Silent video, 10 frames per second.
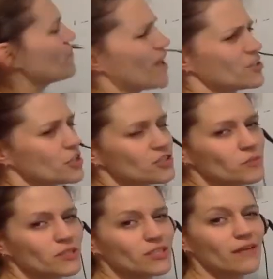I should also
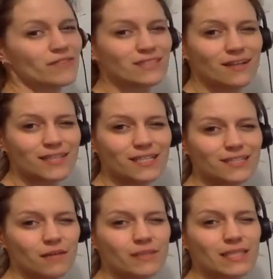mention if it's not
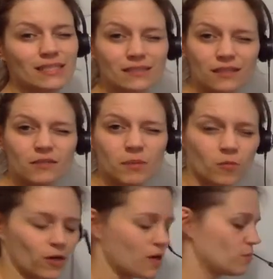diatomics, it gets a little bit
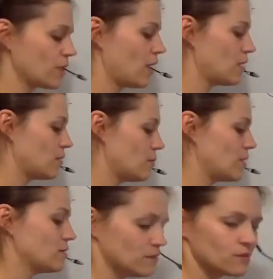more complicated, but
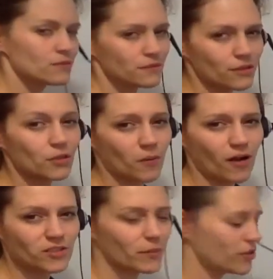good
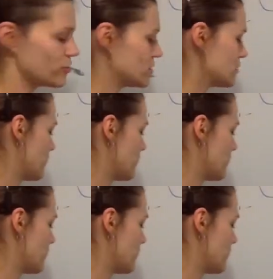approximations.